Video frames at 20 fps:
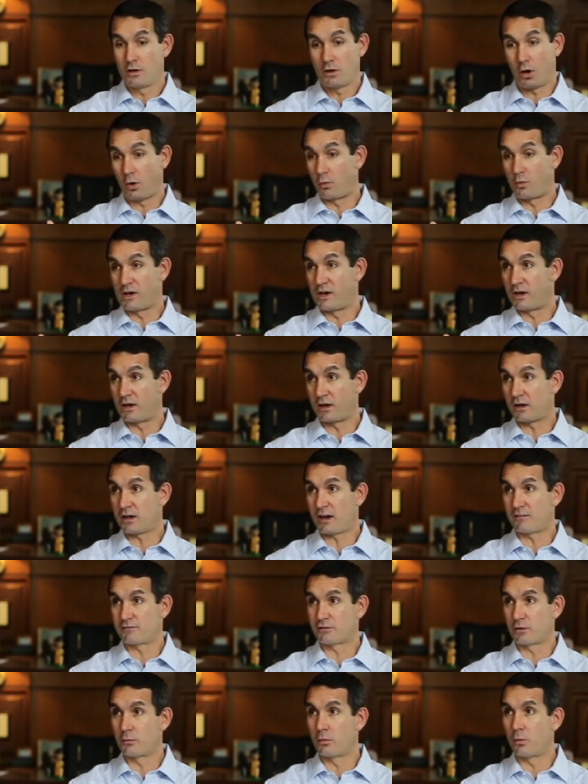are we
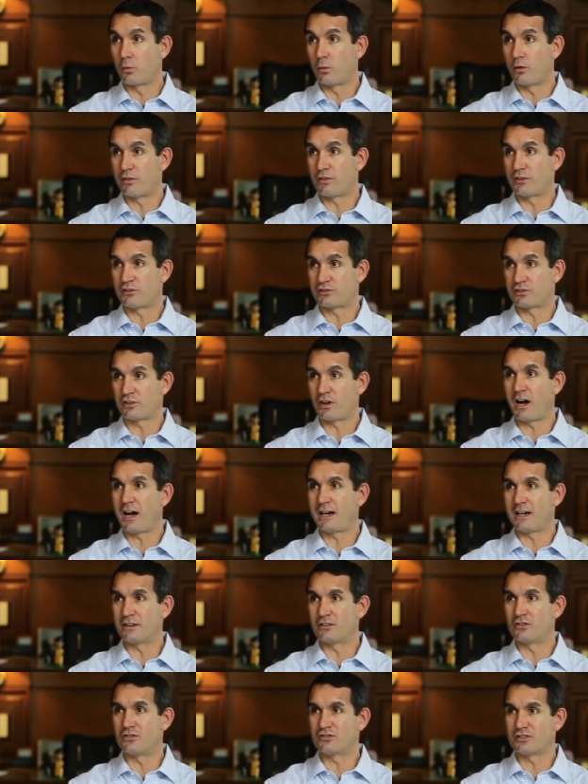comfortable with this or
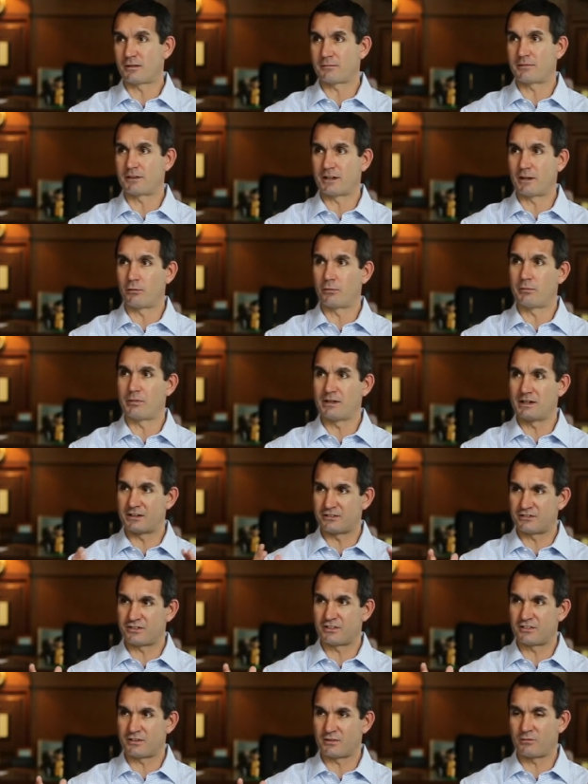not and do something that would be
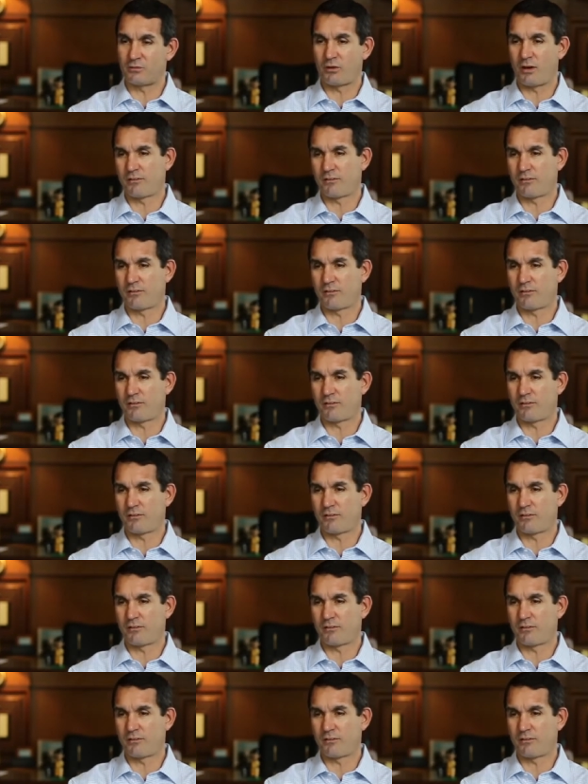consistent for